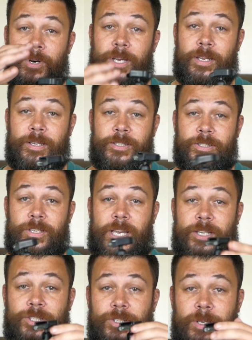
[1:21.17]
but this is
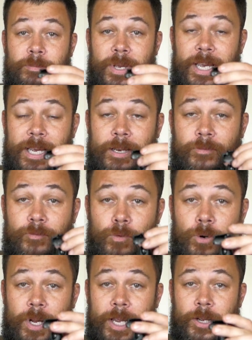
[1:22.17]
actually made
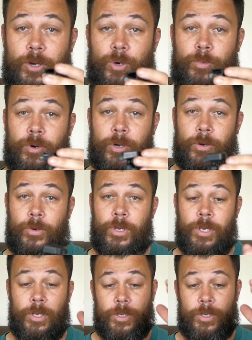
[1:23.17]
for a GoPro.